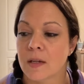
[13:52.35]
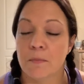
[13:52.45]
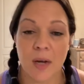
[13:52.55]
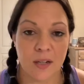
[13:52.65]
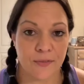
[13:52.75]

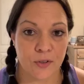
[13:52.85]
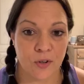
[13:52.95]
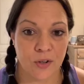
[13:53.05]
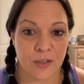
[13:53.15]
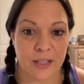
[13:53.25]
monk fruit
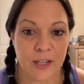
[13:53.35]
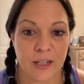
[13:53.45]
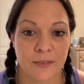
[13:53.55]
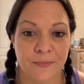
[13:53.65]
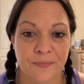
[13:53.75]

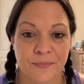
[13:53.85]
earlier.